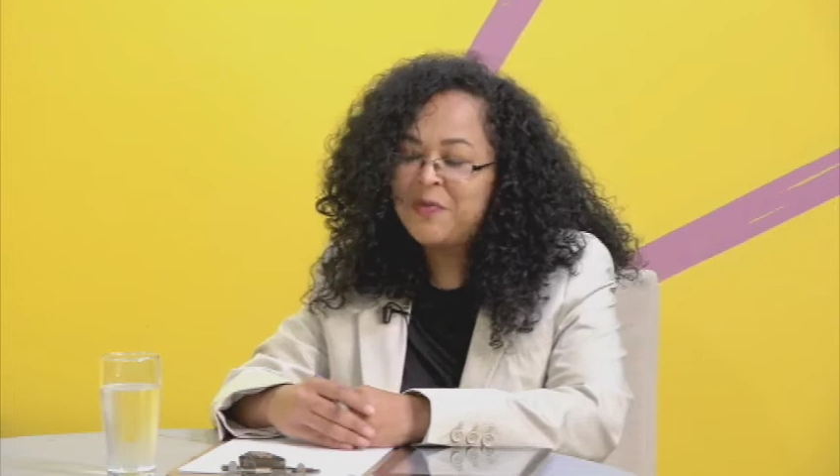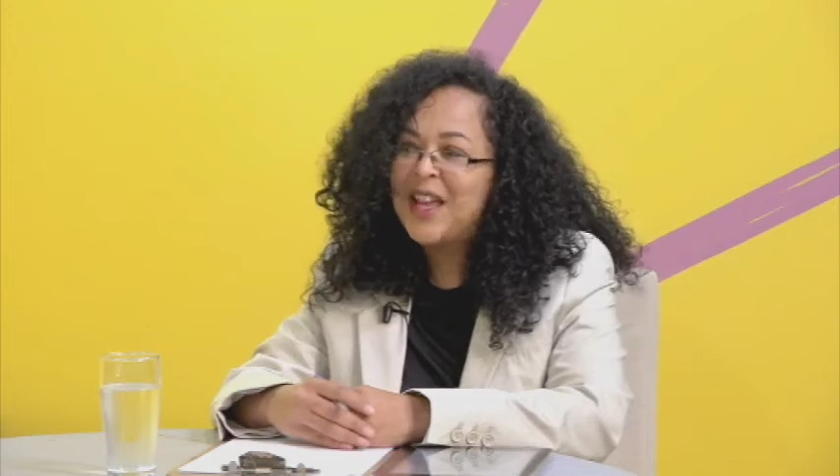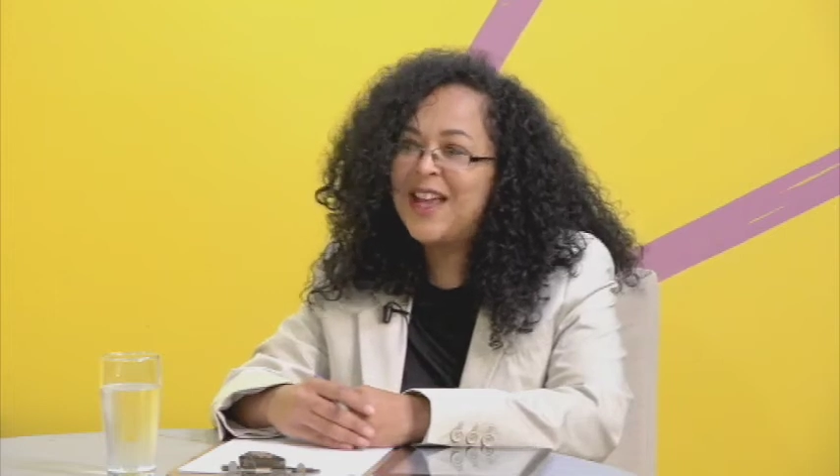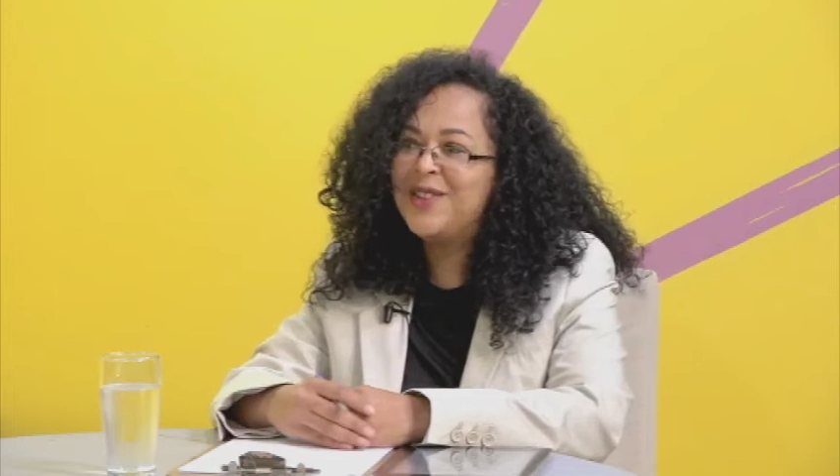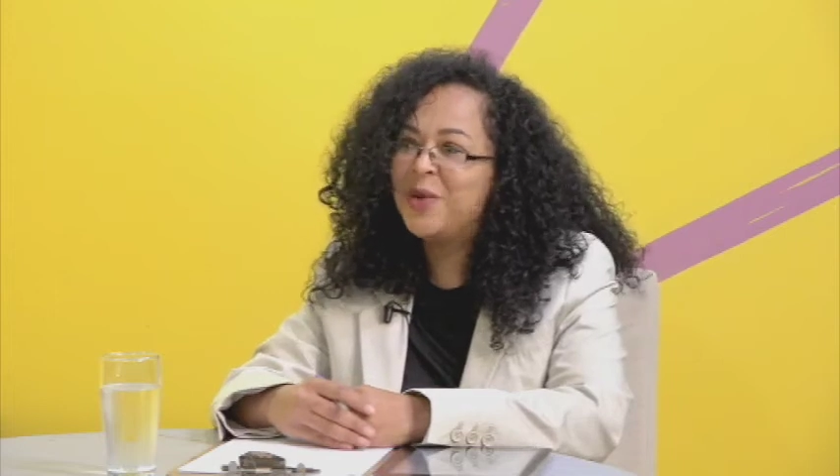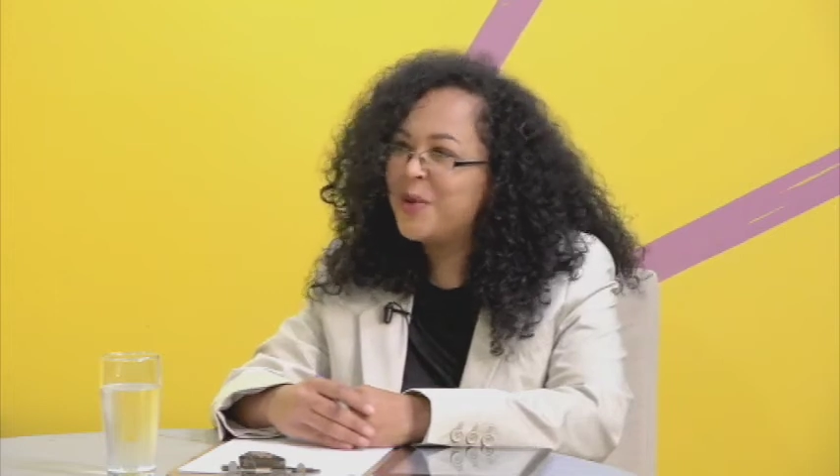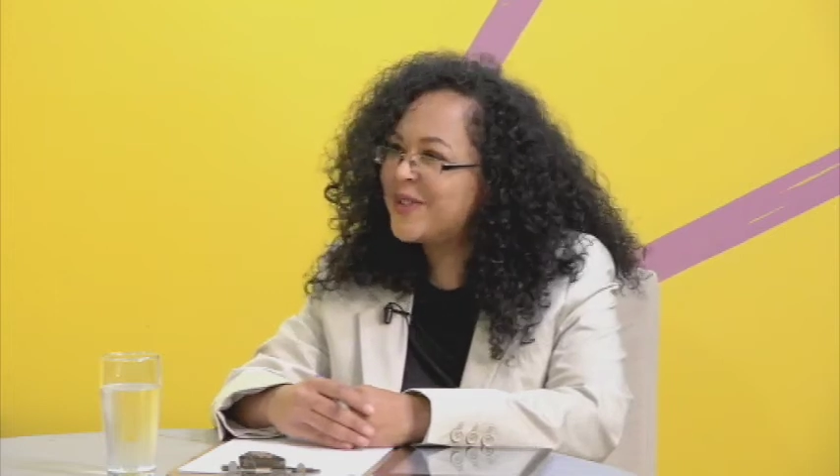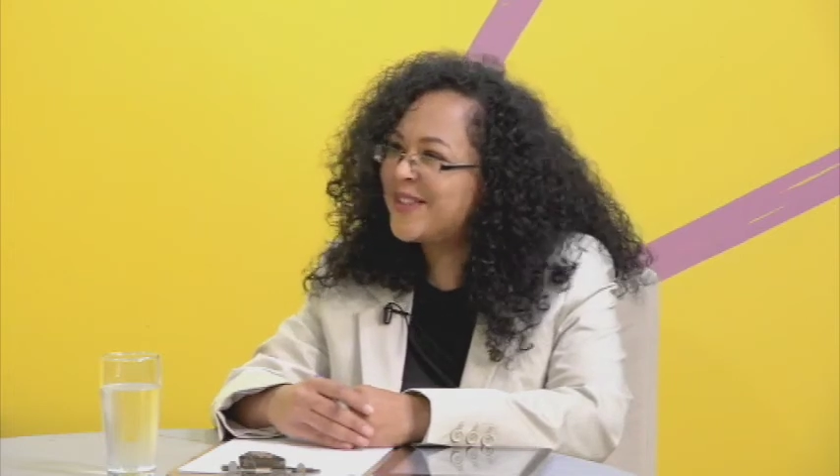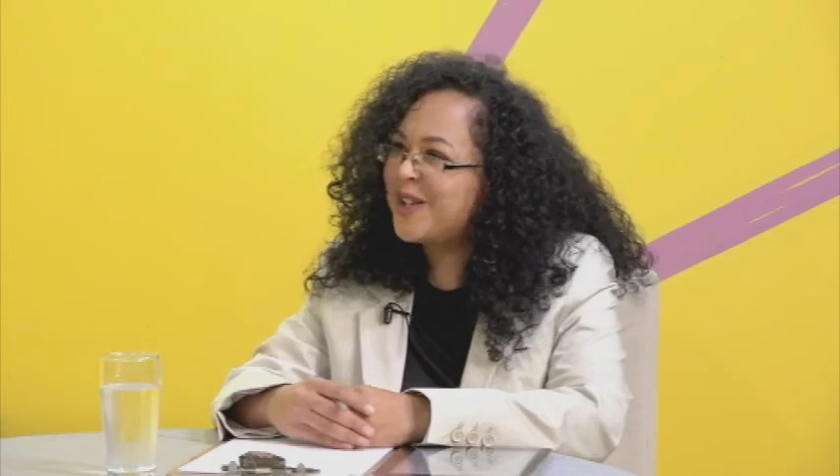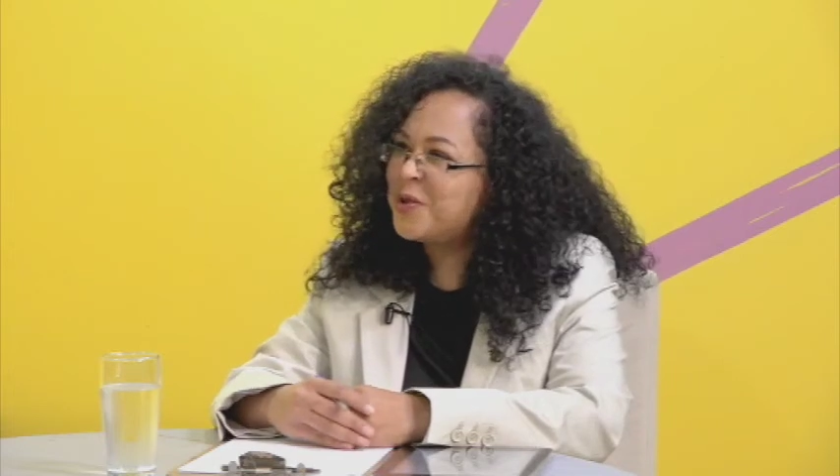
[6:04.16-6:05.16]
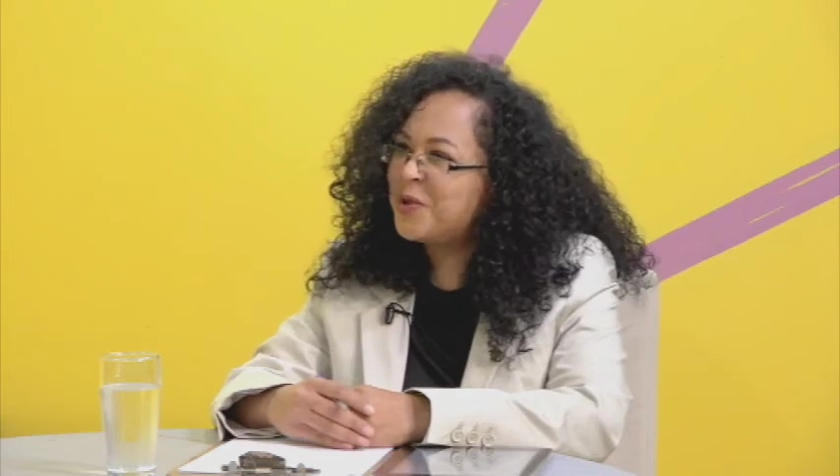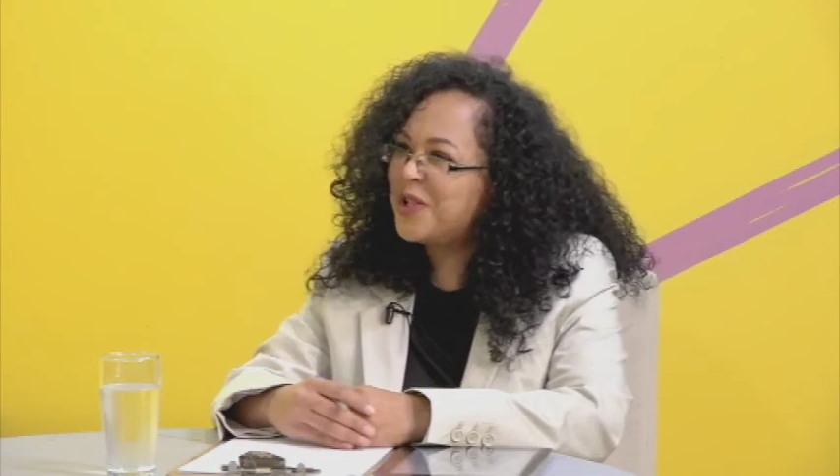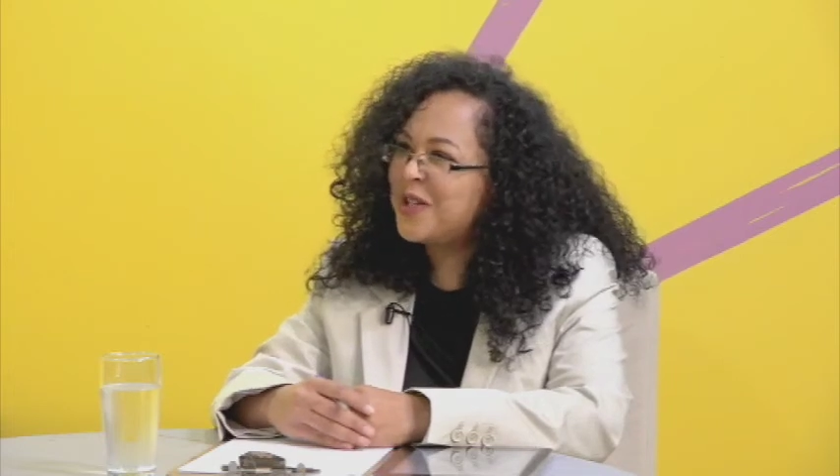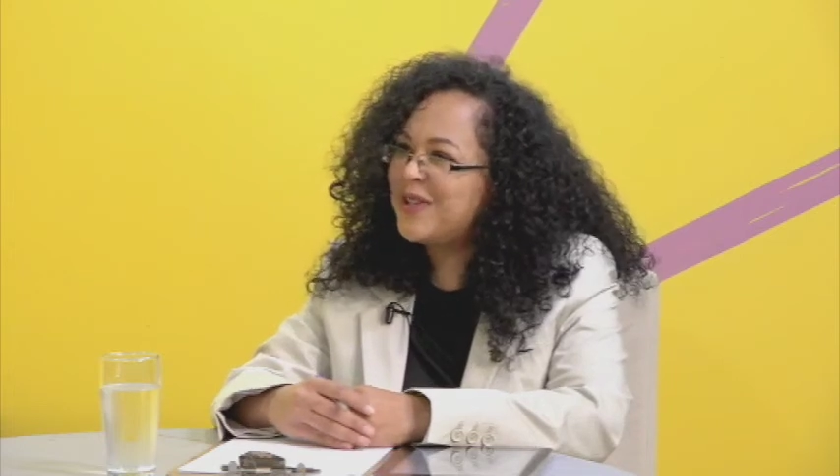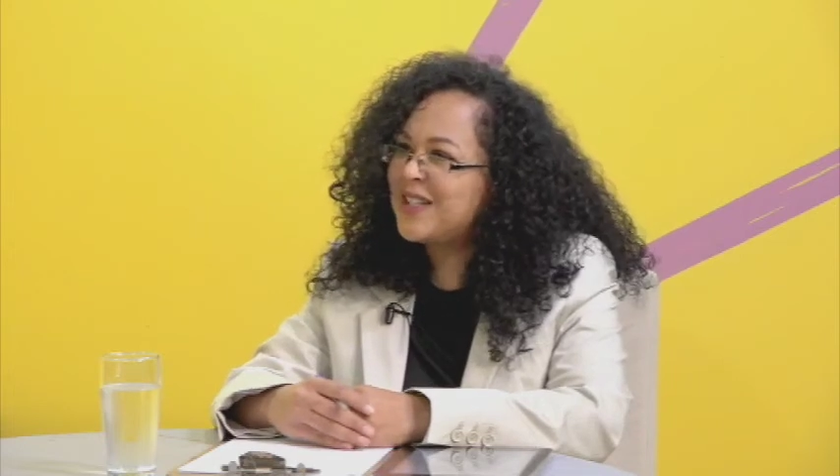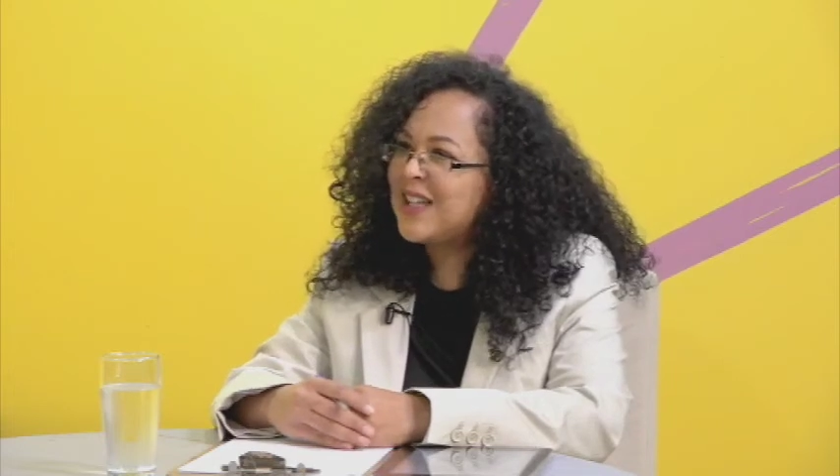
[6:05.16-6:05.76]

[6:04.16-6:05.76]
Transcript: And also joining me is